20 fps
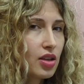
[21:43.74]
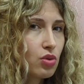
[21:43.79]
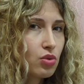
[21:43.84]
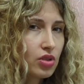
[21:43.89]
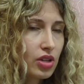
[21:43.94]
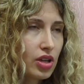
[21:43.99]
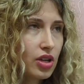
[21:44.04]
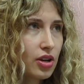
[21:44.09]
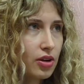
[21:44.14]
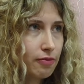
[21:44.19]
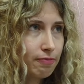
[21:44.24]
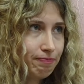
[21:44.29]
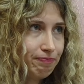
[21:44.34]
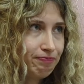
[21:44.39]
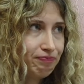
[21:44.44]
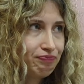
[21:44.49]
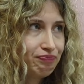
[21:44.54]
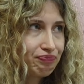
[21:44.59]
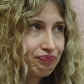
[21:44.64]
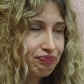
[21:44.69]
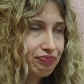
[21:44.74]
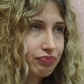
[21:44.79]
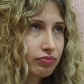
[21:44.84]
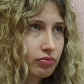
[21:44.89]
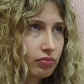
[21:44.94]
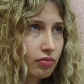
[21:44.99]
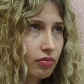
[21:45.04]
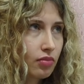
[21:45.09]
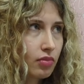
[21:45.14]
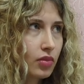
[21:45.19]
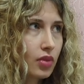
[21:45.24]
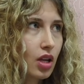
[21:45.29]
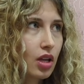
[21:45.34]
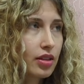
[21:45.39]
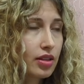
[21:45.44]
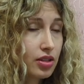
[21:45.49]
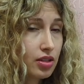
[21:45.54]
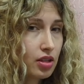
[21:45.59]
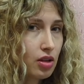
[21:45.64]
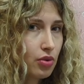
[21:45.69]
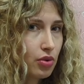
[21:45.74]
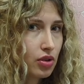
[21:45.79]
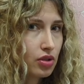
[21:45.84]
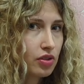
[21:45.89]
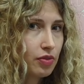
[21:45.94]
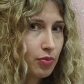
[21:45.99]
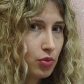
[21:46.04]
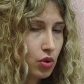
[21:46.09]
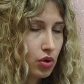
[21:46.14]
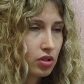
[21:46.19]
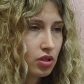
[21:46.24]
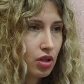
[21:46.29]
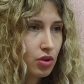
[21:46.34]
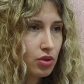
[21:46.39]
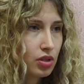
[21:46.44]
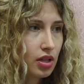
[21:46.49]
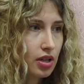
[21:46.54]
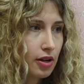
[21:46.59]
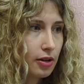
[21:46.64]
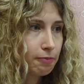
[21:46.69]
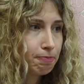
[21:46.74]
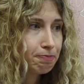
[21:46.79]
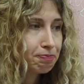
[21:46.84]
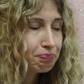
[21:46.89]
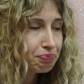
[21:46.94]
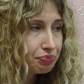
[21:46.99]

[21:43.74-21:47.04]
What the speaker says: I use are here. The series of books I use are here.